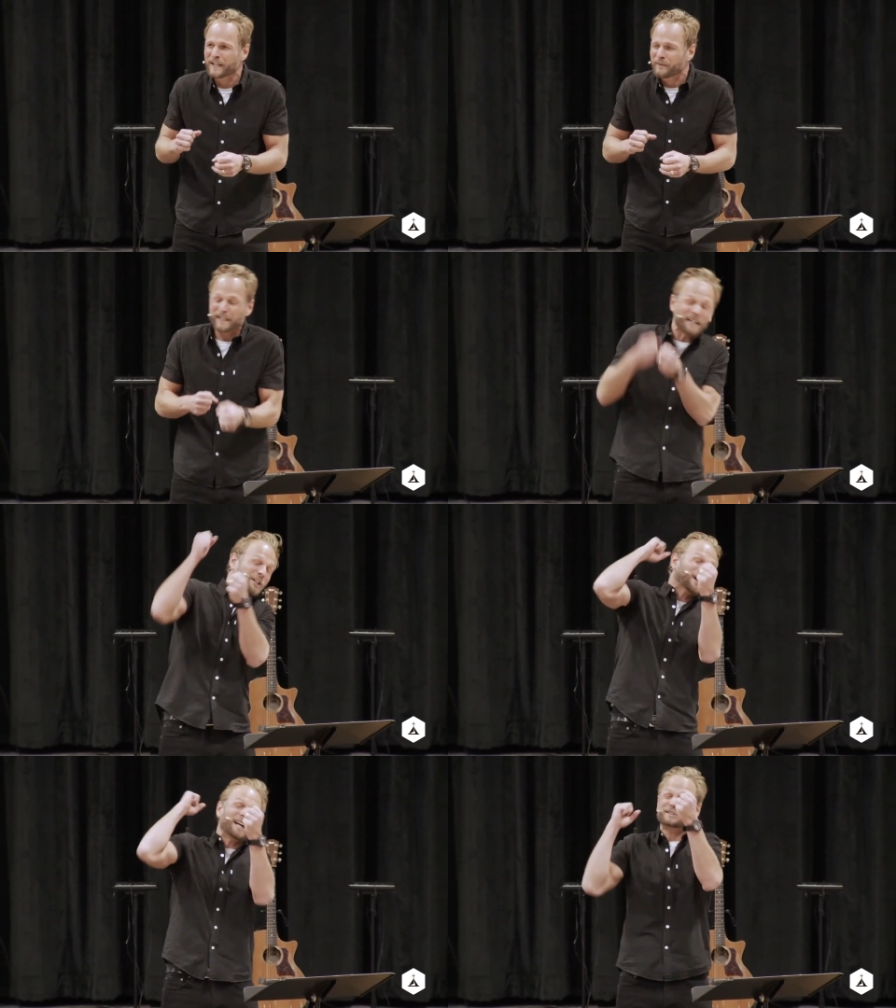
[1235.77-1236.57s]
We got to
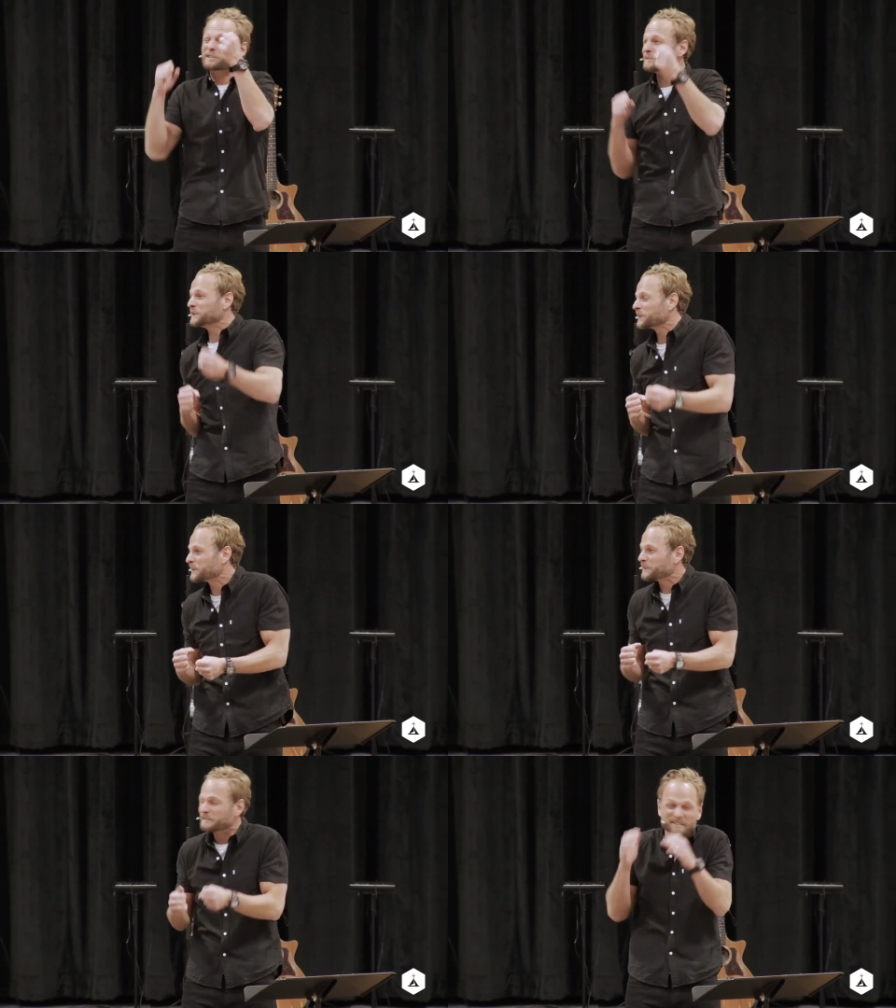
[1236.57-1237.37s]
crash into each
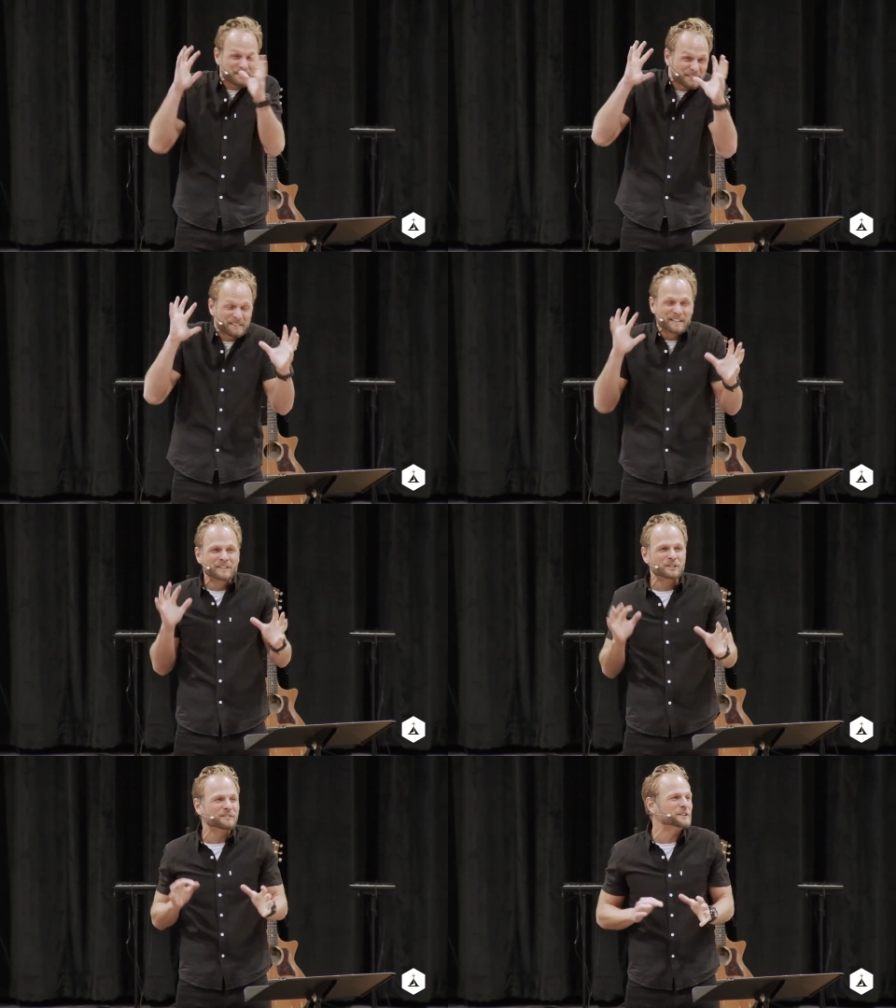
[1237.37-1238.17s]
other and
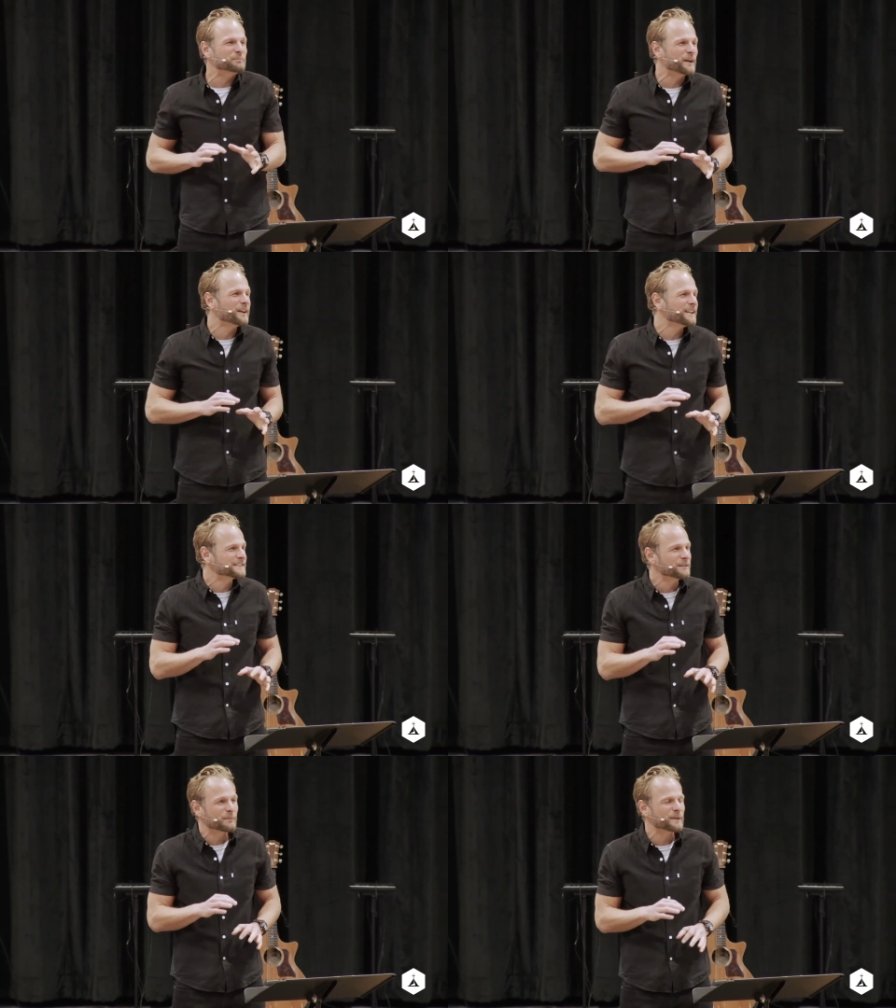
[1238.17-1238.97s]
sort of experience
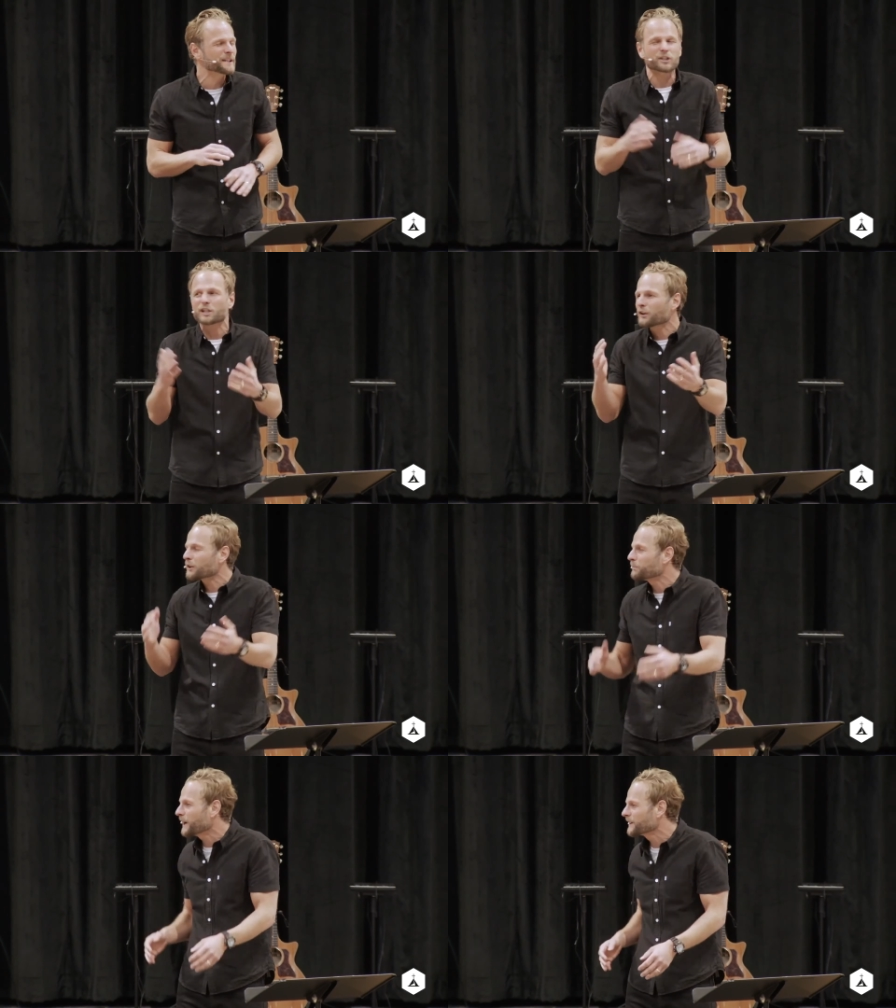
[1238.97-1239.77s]
human beings. Or you go to
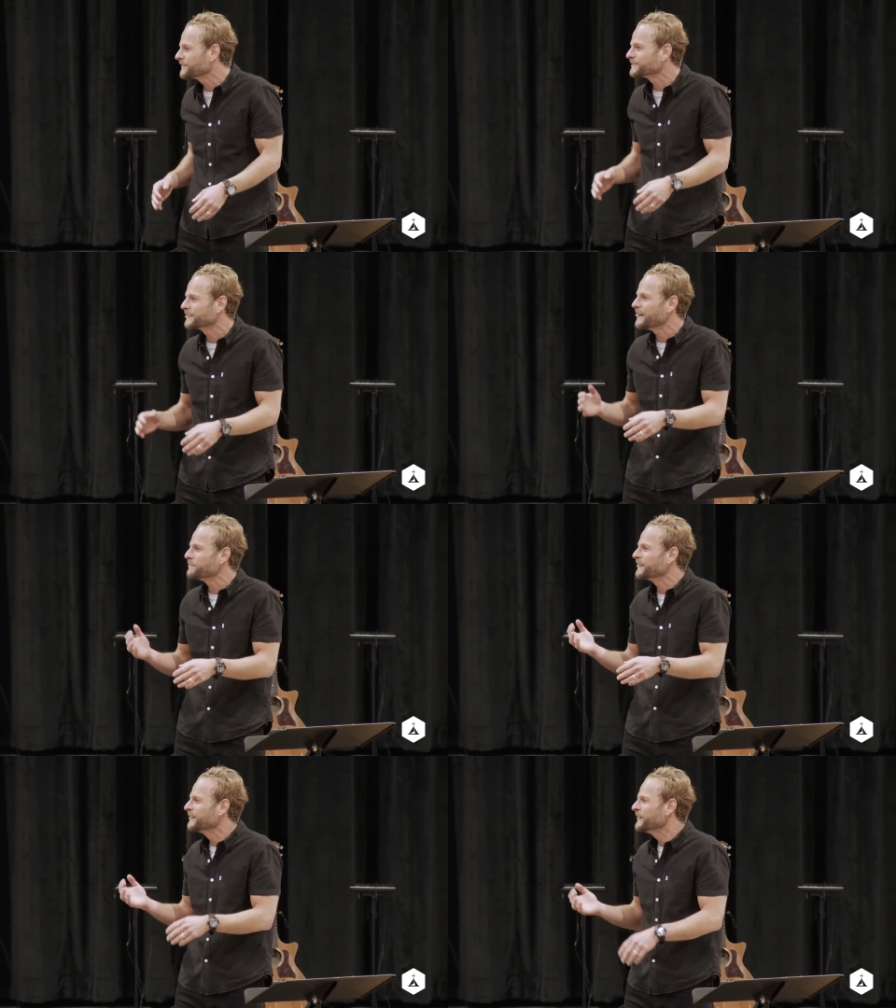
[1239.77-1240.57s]
the Broncos game,
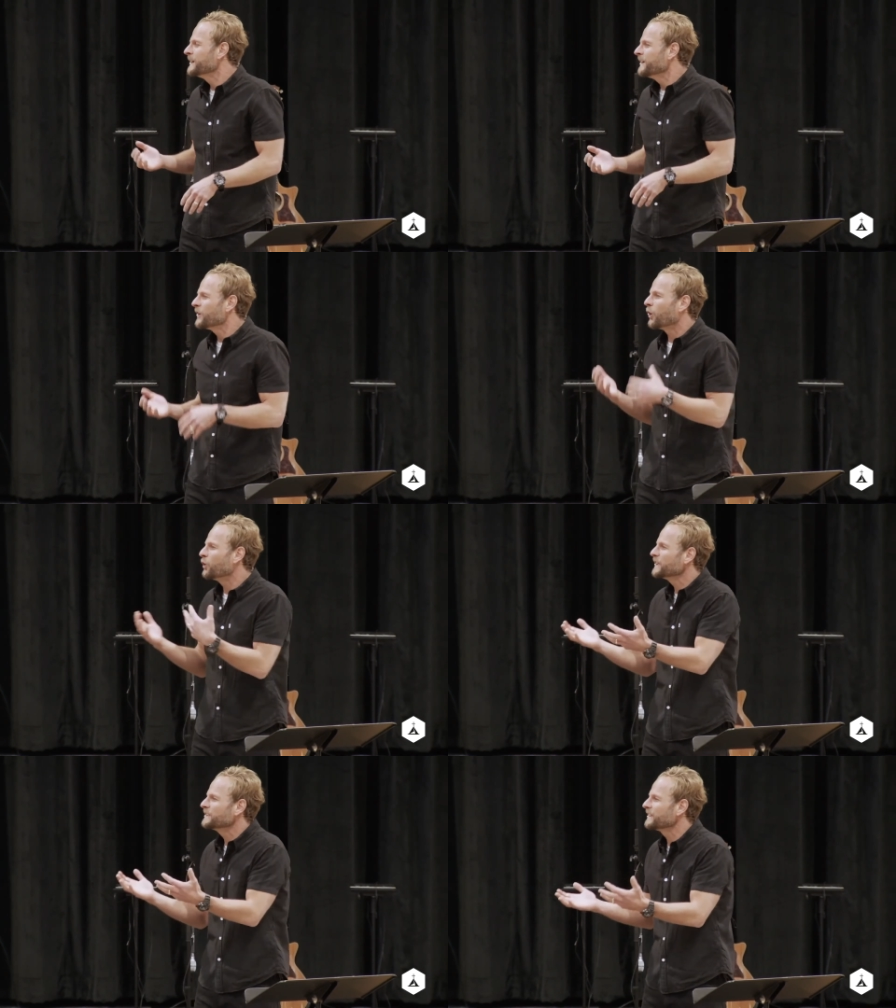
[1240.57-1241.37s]
and the
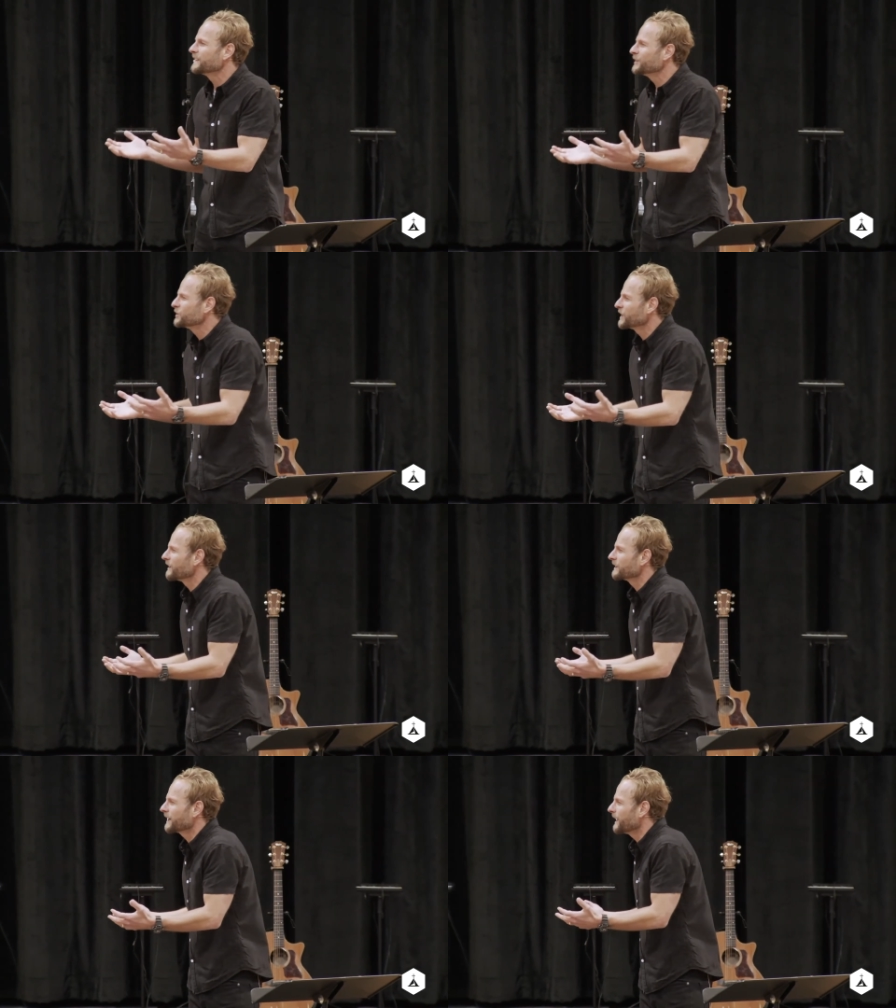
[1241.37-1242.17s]
only thing that you
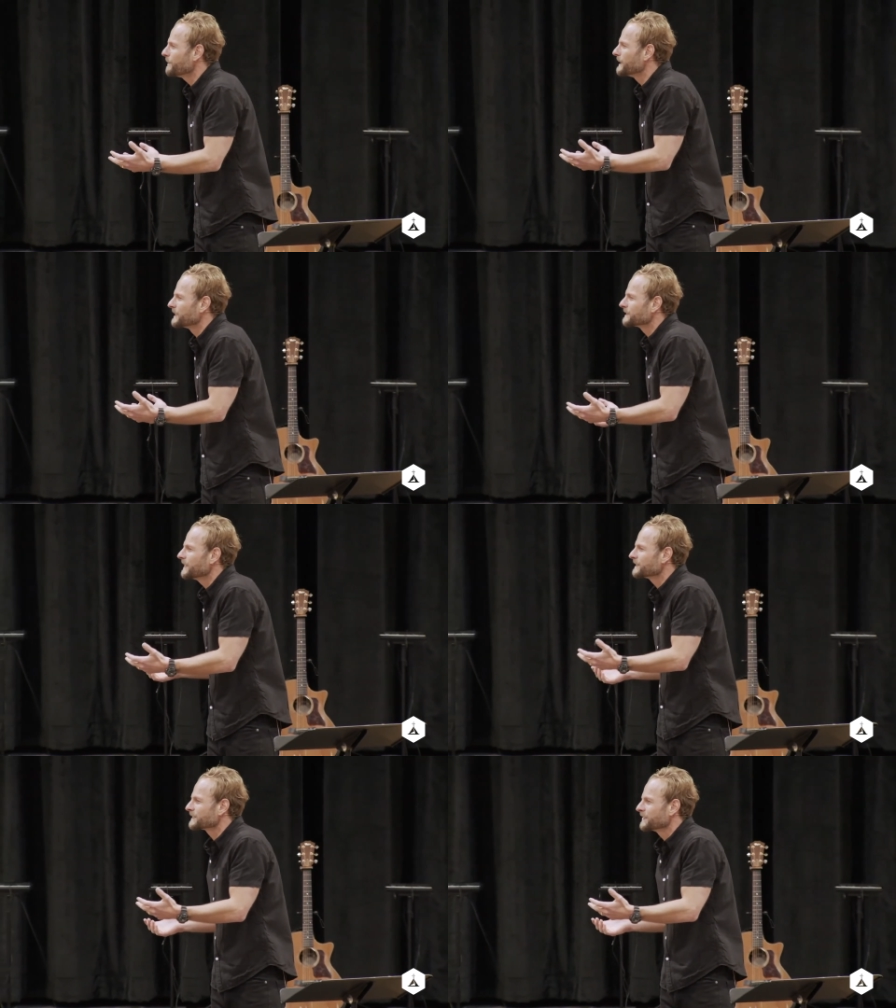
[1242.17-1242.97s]
share in common is
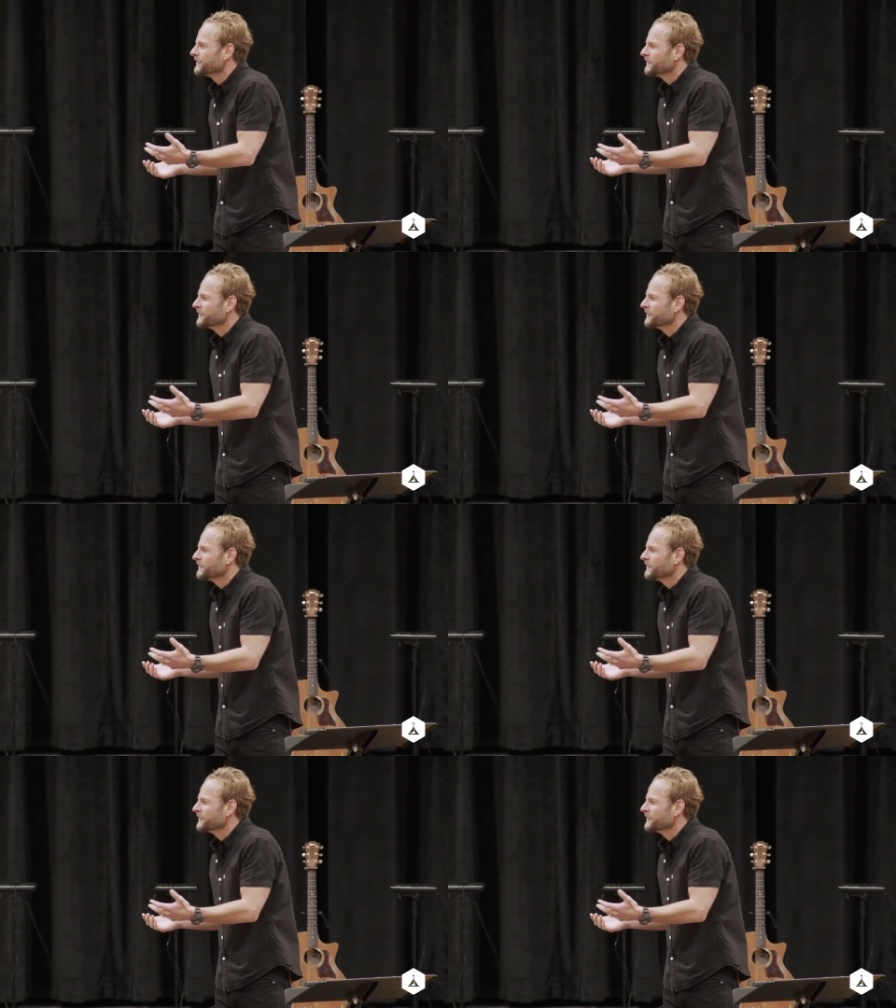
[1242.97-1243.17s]
this